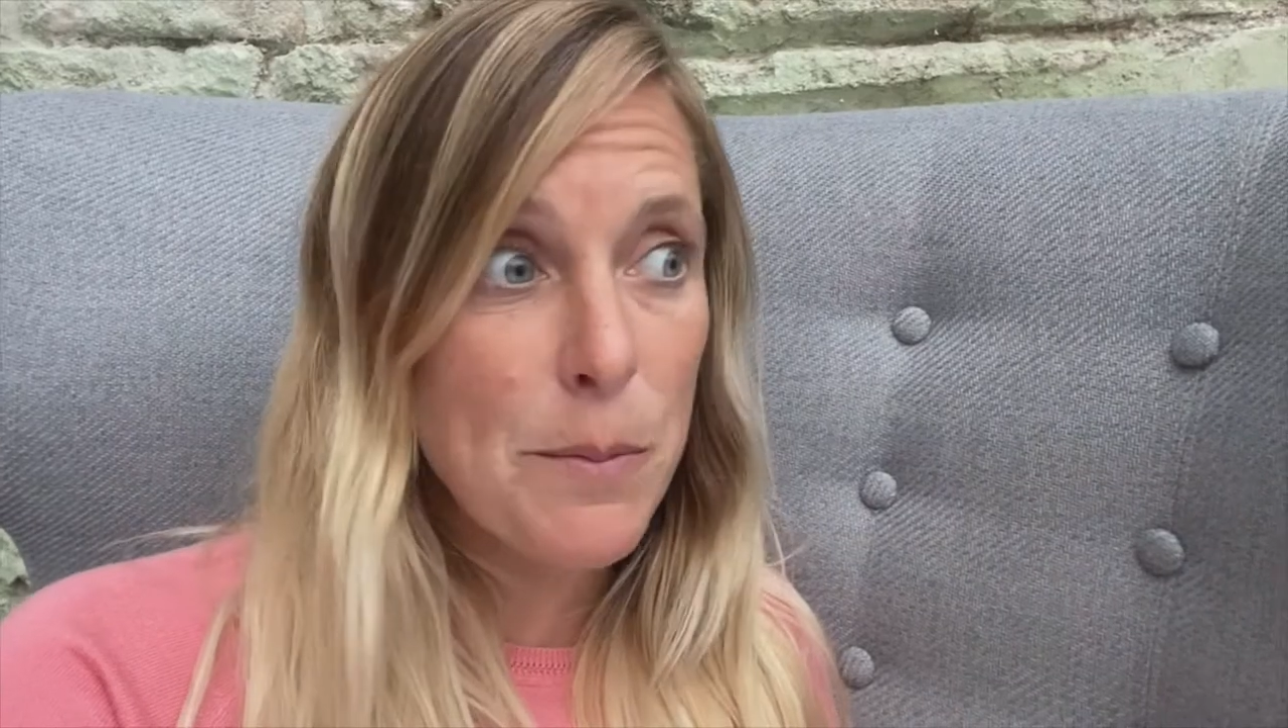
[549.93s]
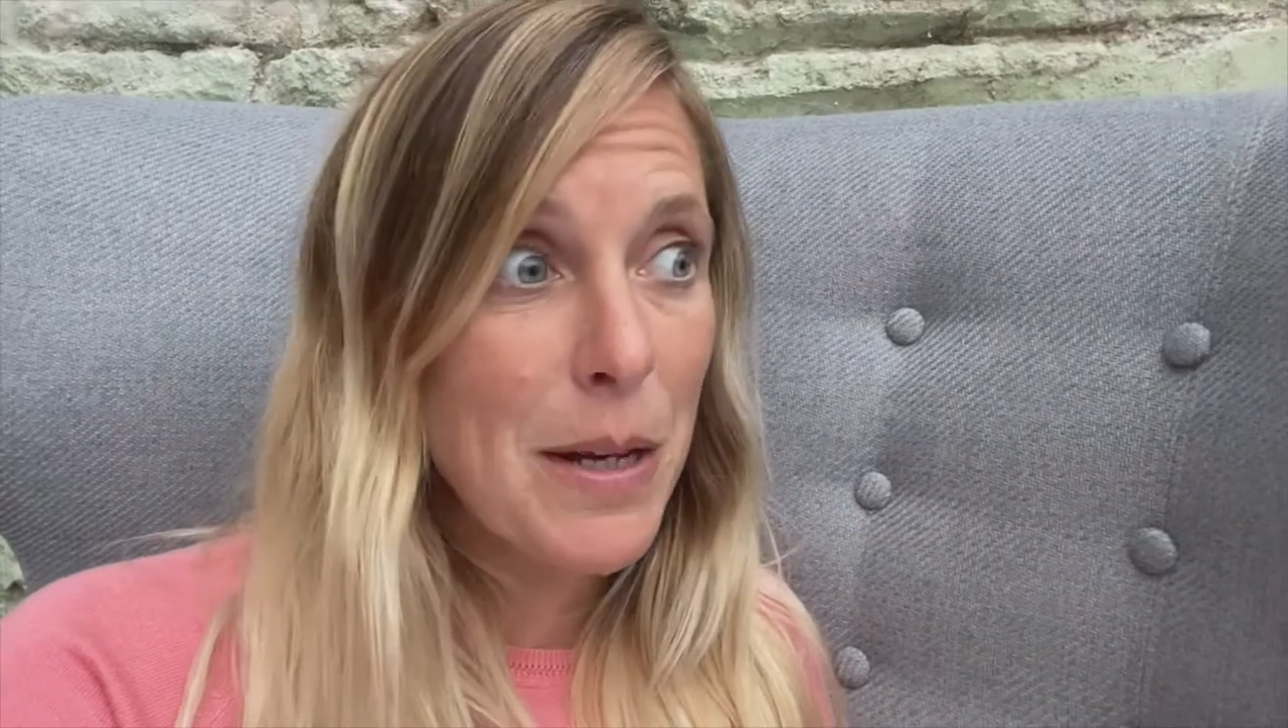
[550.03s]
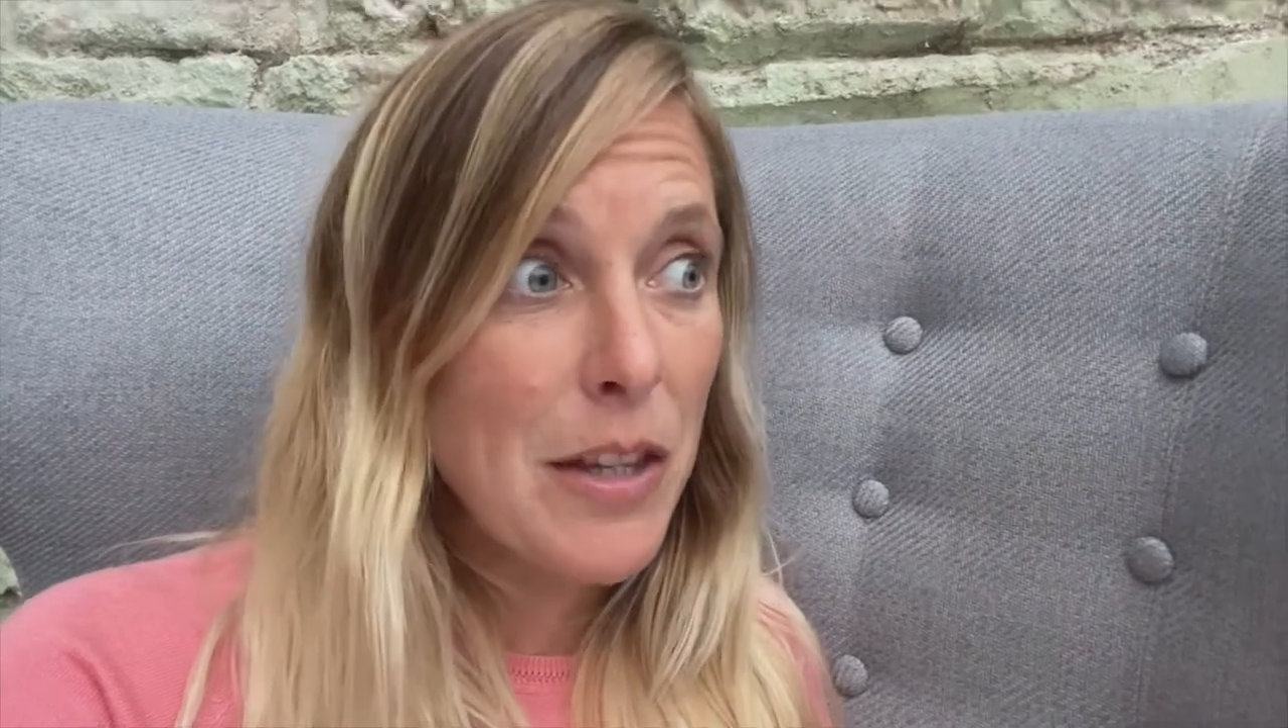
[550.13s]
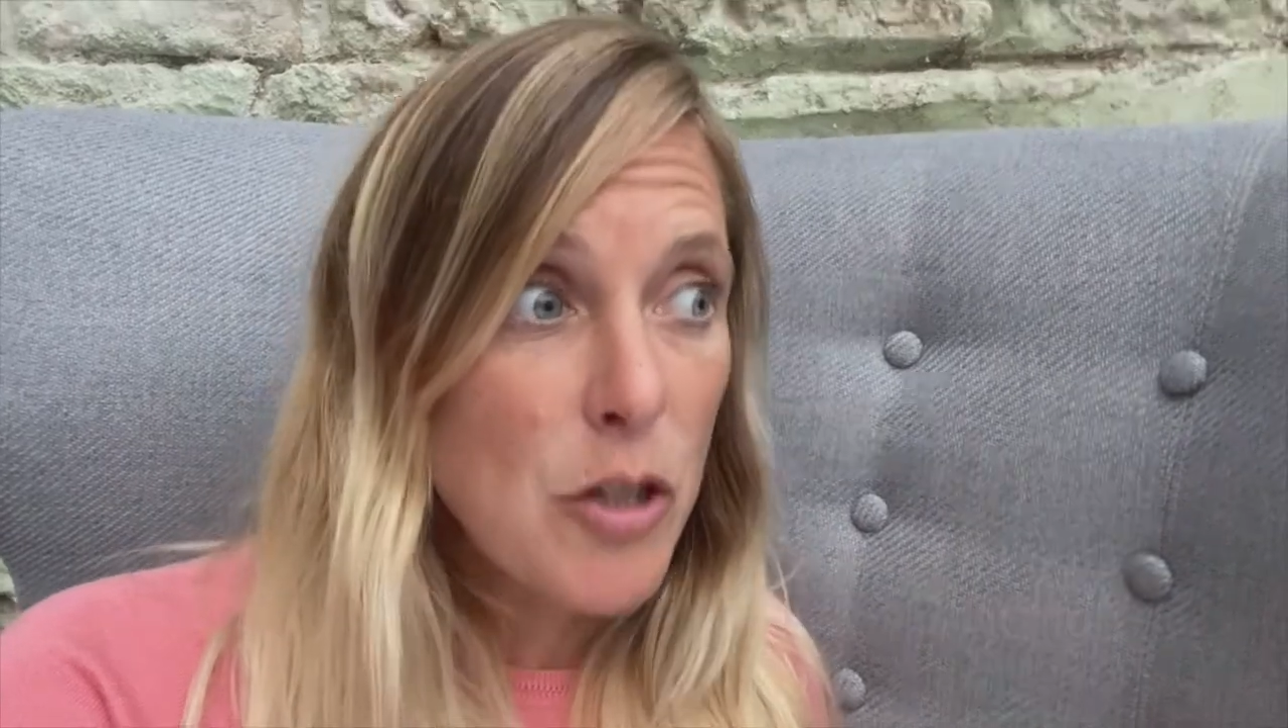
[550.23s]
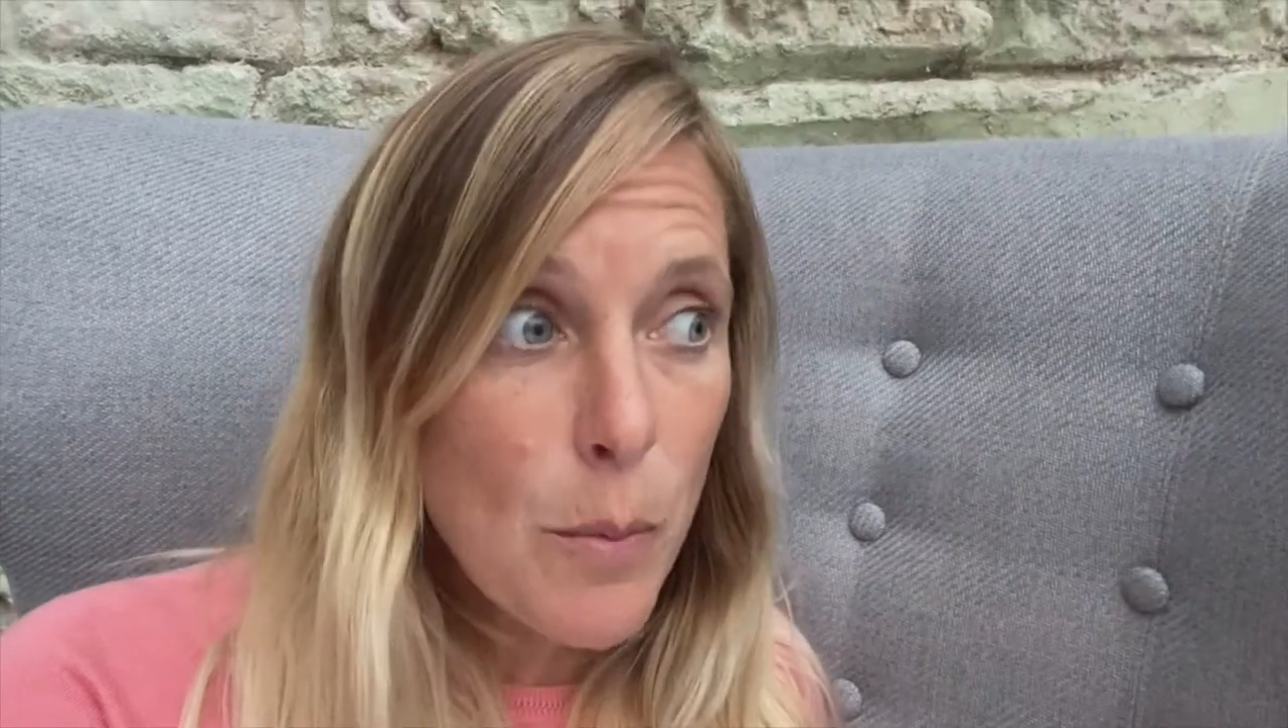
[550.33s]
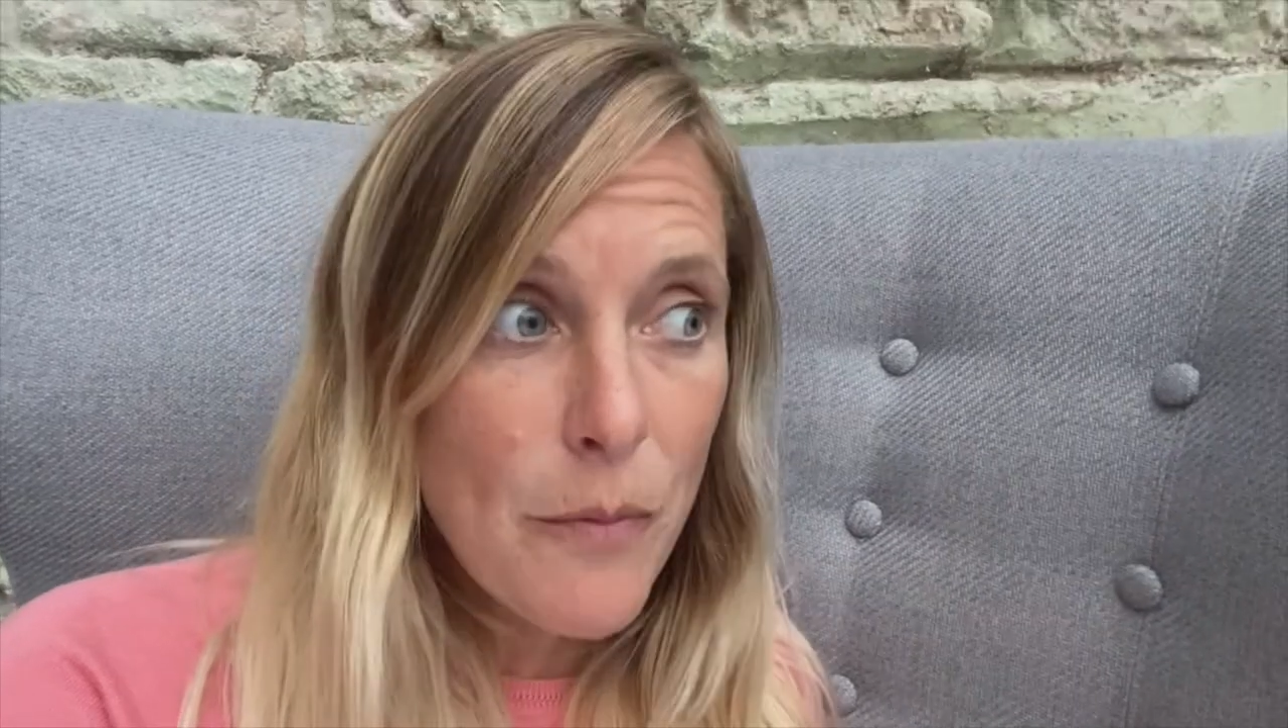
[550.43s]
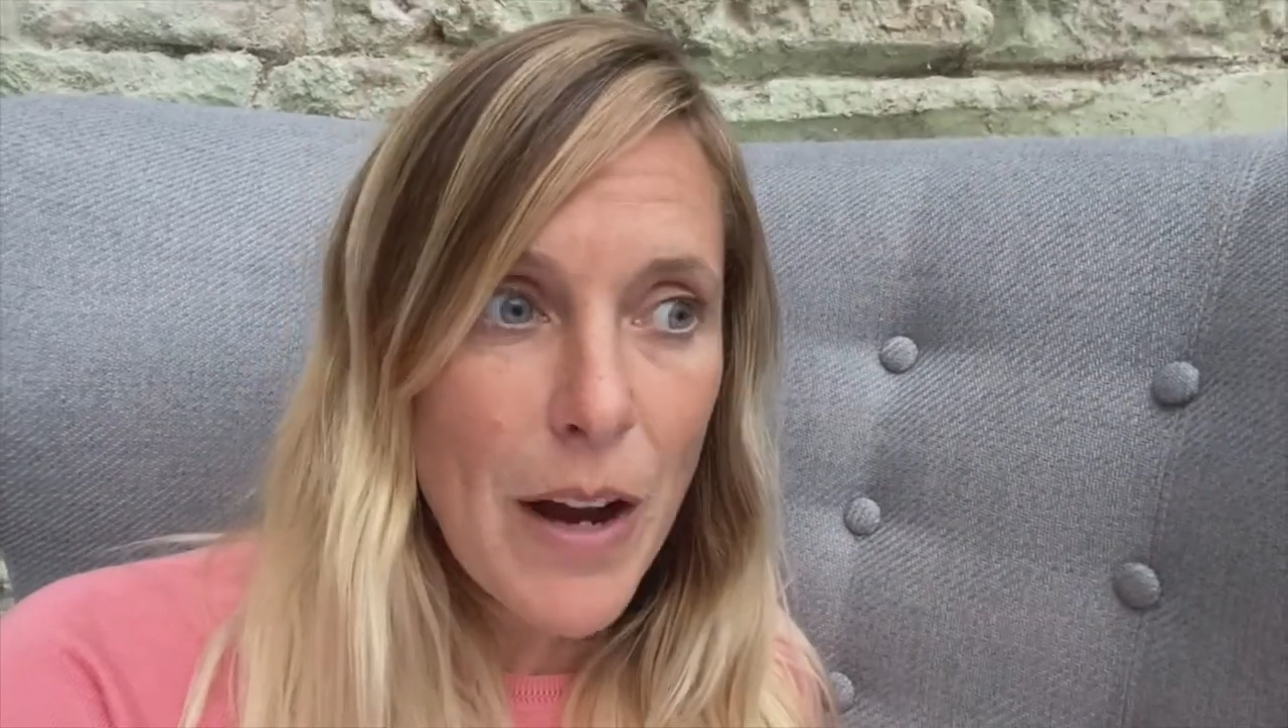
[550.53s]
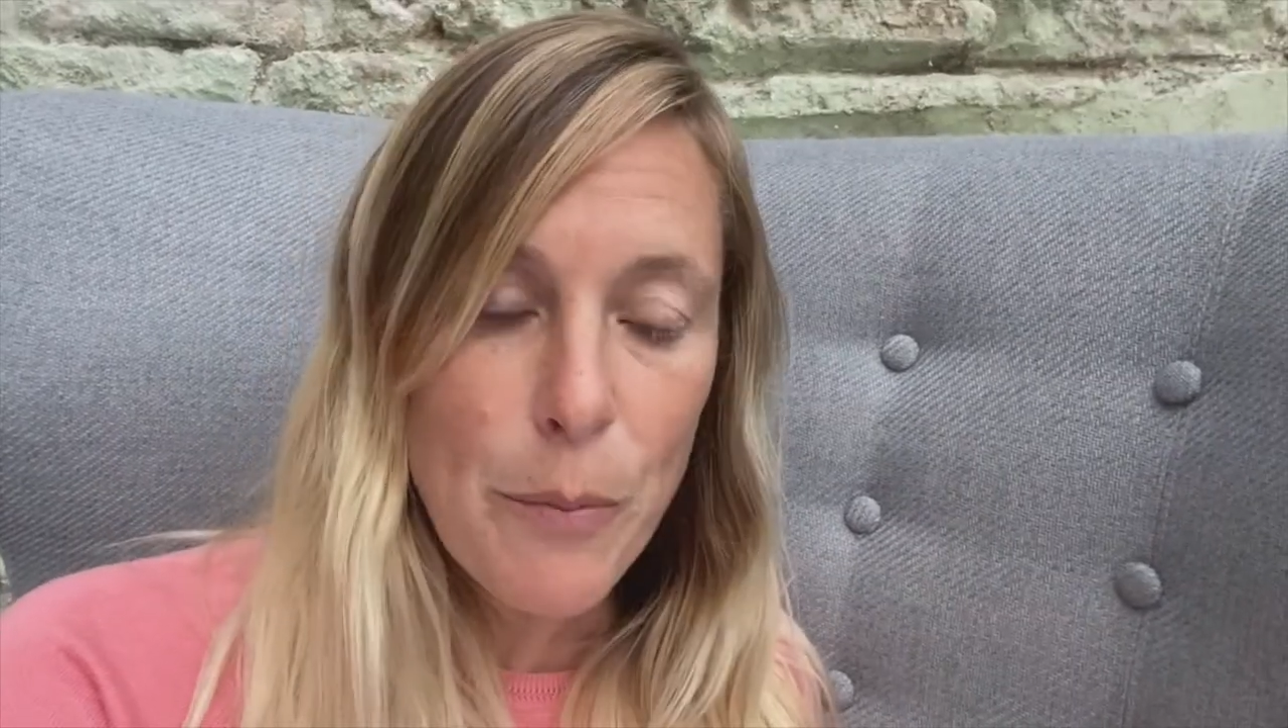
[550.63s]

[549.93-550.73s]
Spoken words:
being the top of our